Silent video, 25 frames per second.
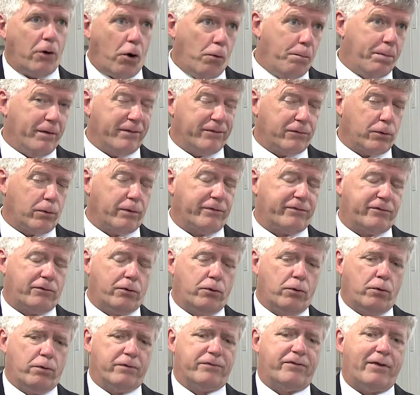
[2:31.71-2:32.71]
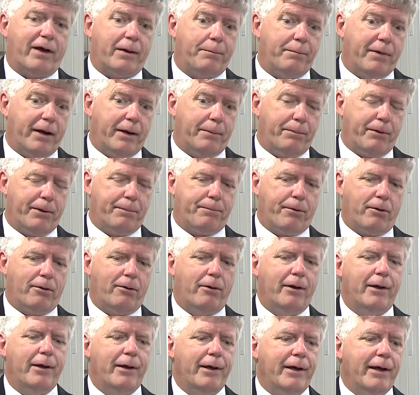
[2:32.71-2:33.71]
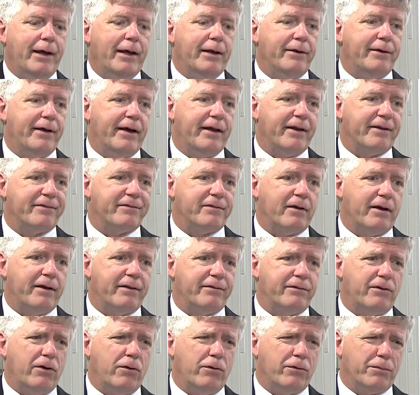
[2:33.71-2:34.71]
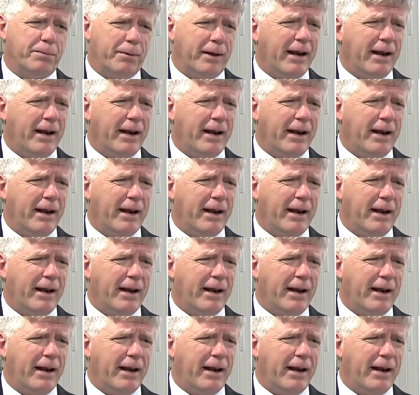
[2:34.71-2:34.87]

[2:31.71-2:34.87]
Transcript: open source tools that many people in data science use,